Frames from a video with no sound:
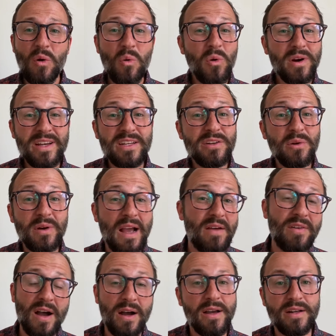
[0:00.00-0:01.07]
or you don't have
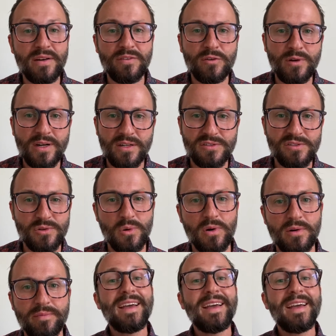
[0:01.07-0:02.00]
a high enough credit score.